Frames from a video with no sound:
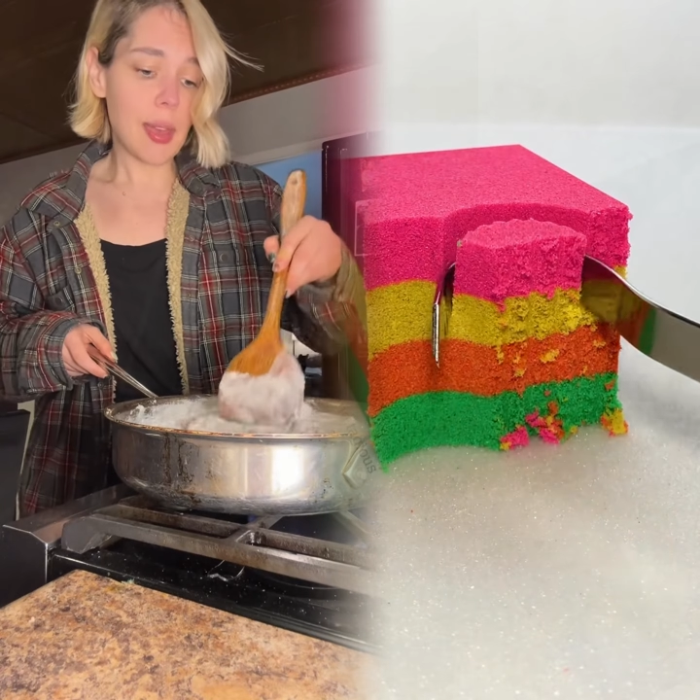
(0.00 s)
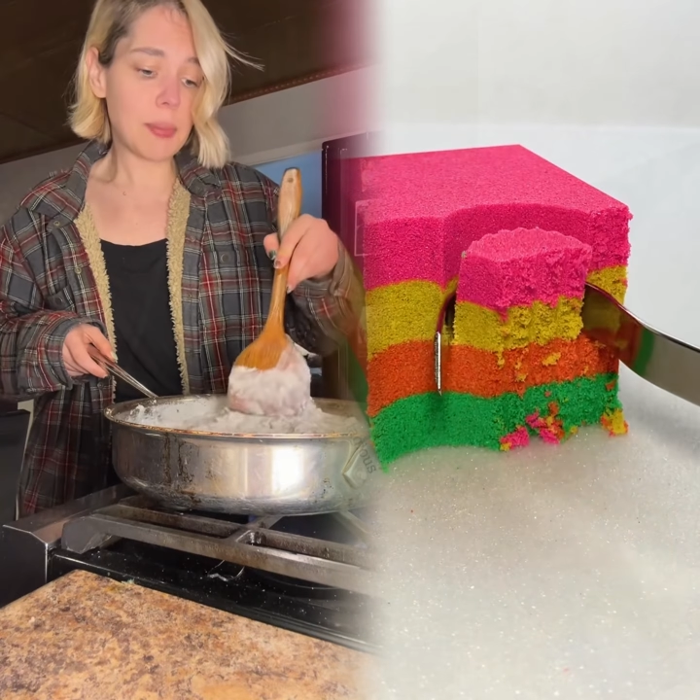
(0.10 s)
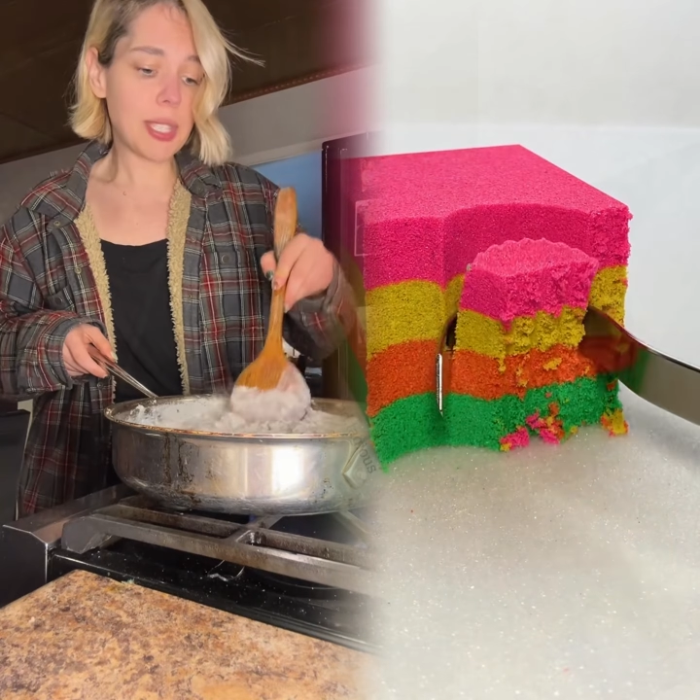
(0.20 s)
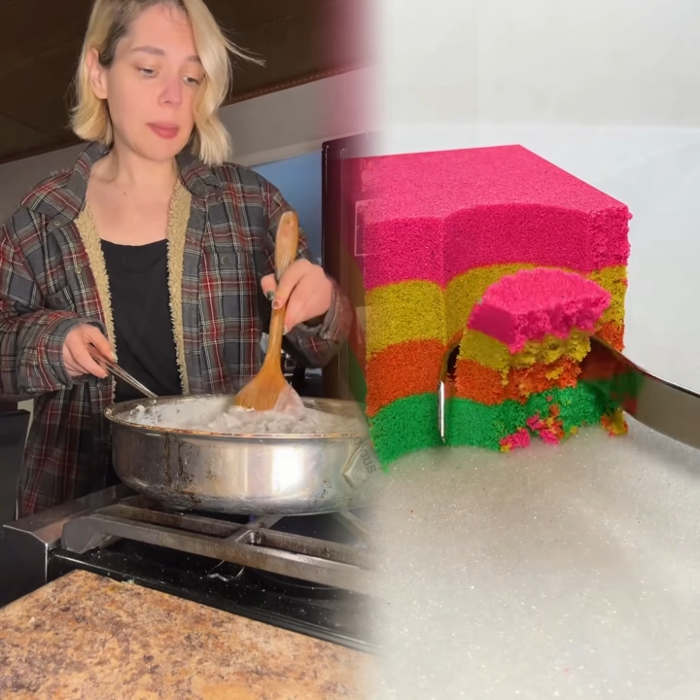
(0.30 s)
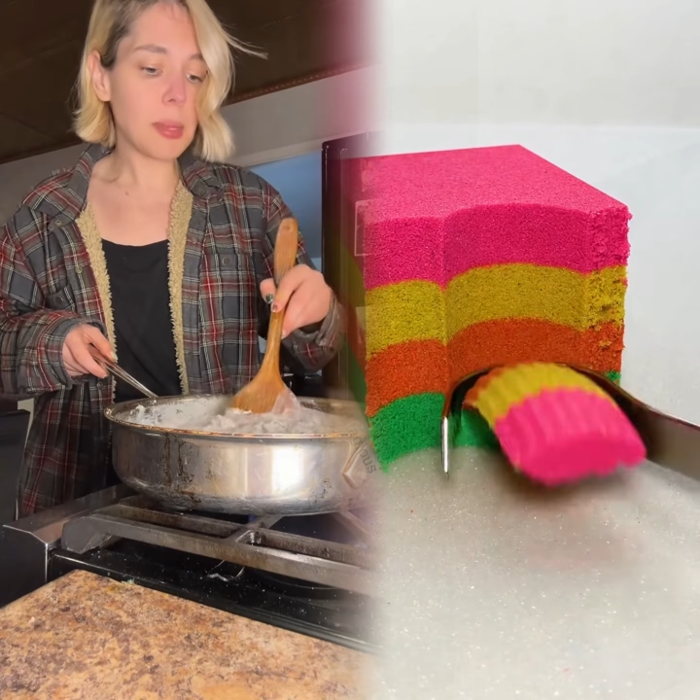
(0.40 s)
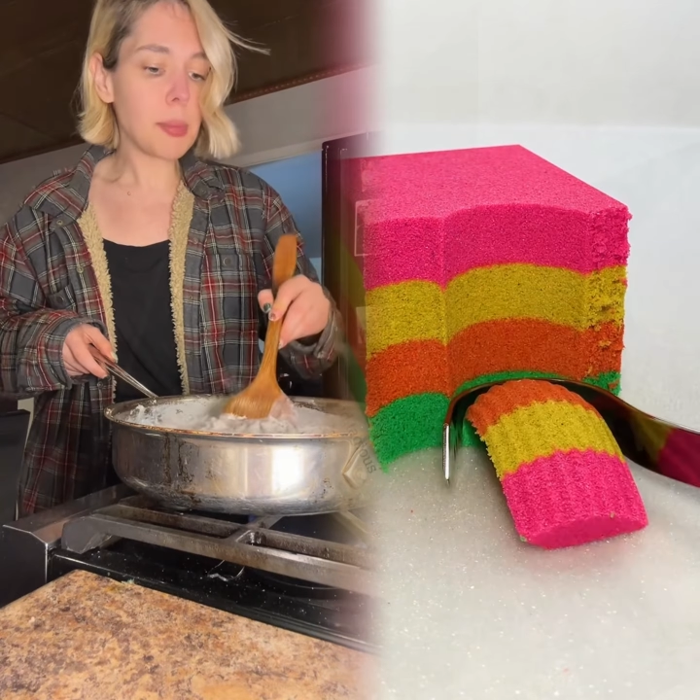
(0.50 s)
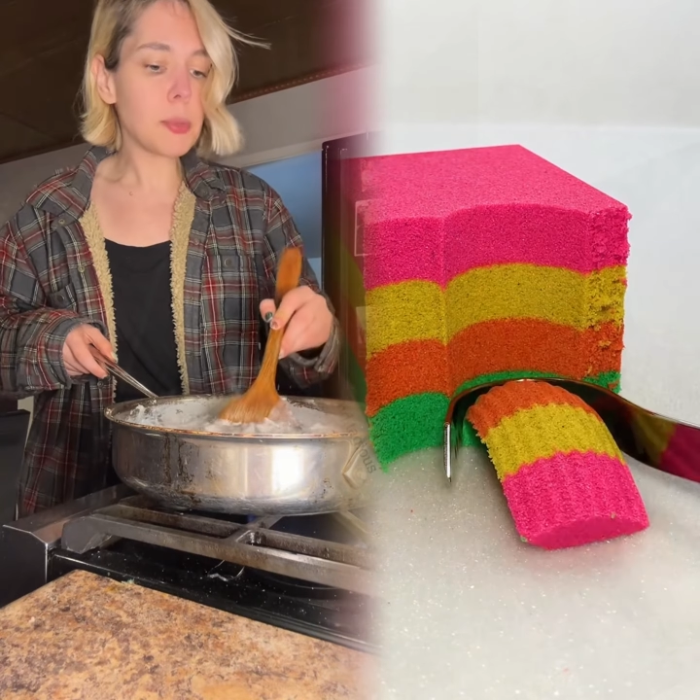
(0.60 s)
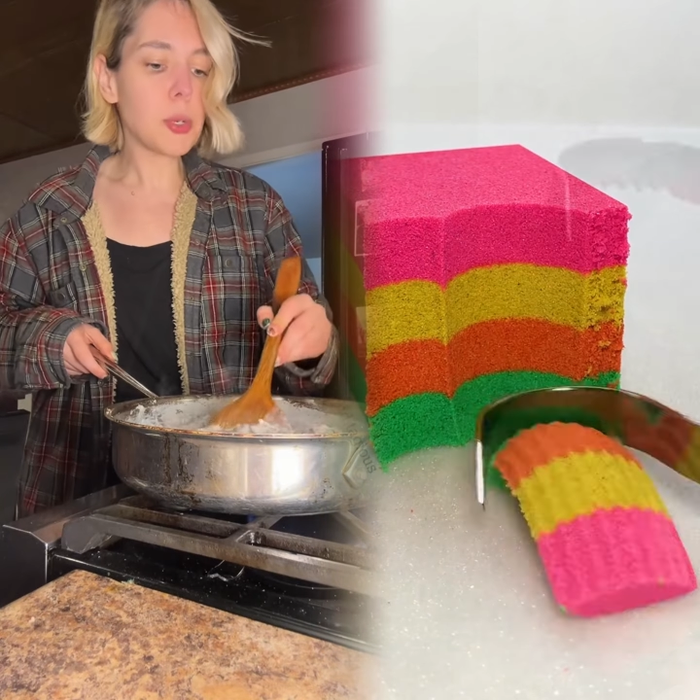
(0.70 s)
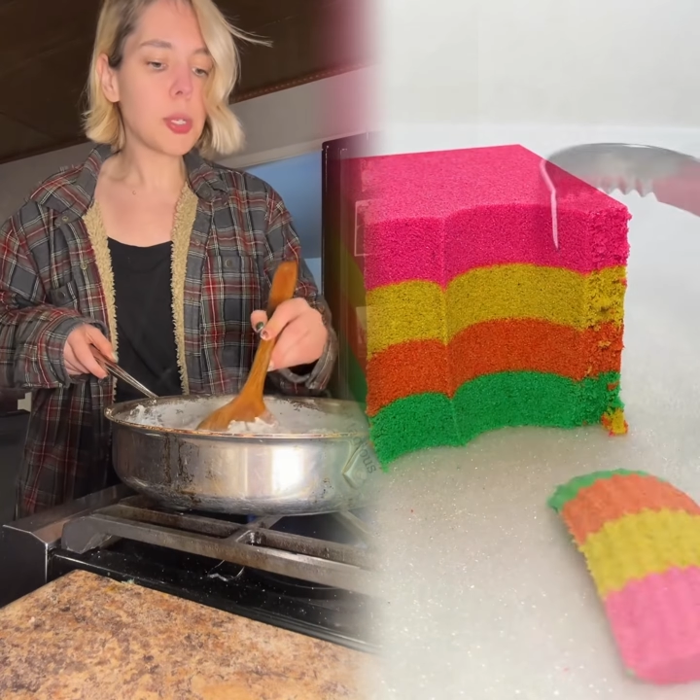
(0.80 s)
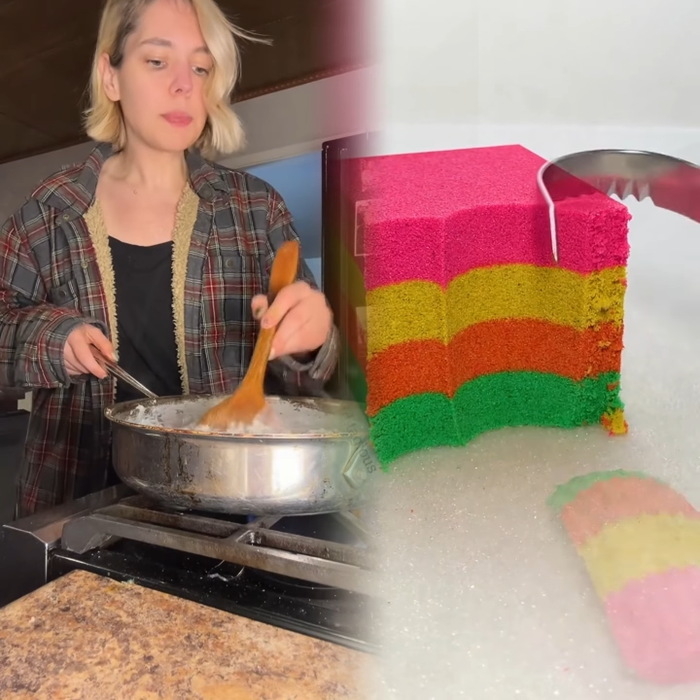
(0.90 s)
Some
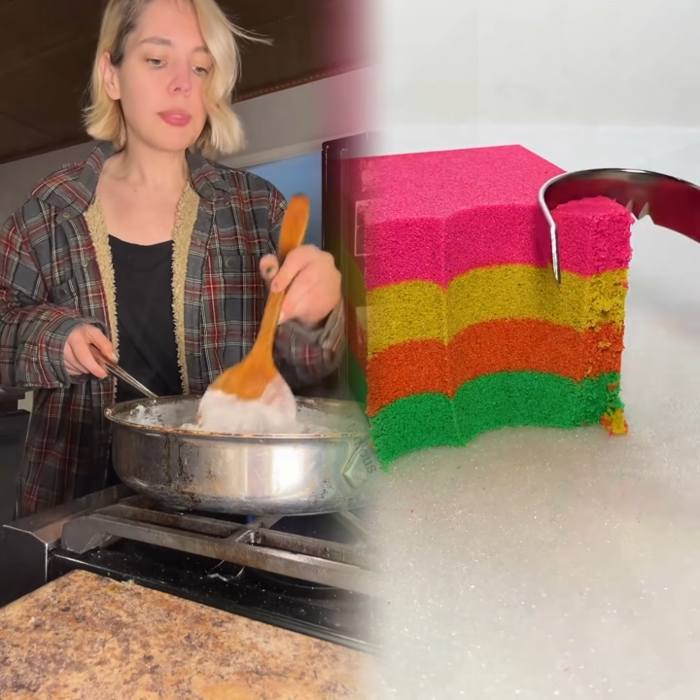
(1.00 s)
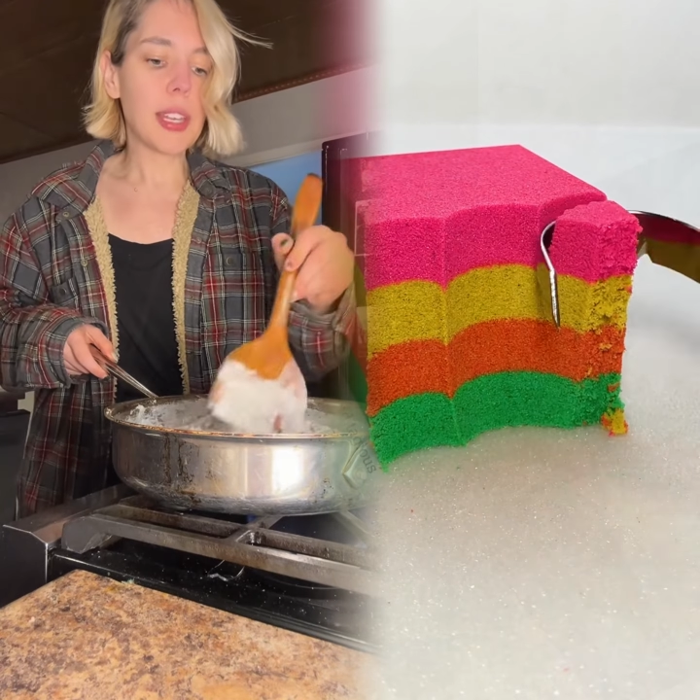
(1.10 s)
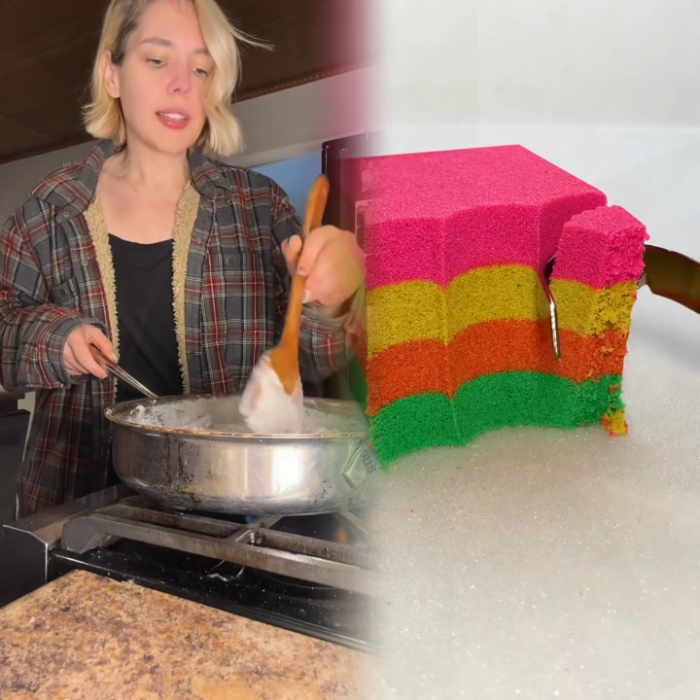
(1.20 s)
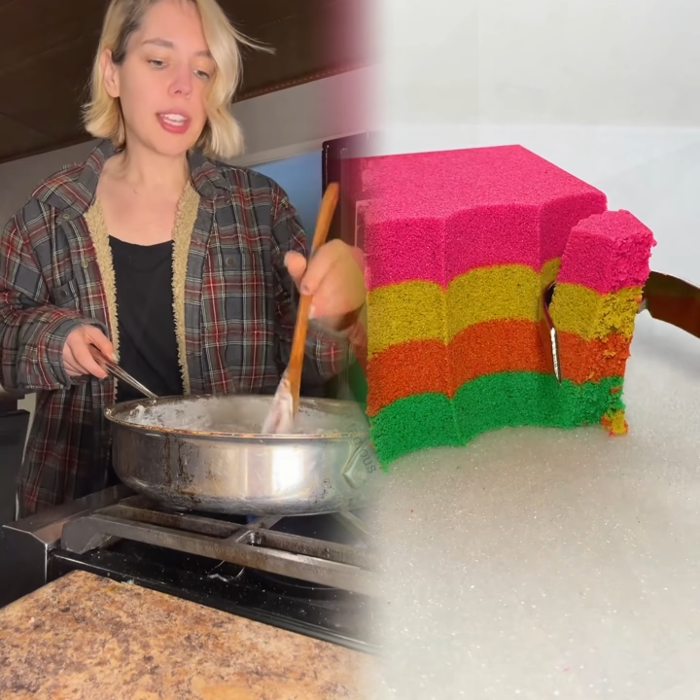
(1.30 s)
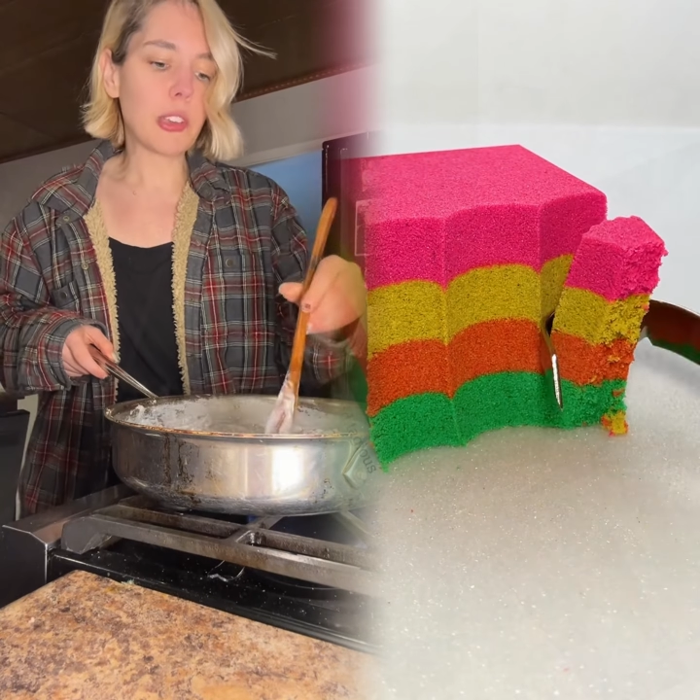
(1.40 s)
people like a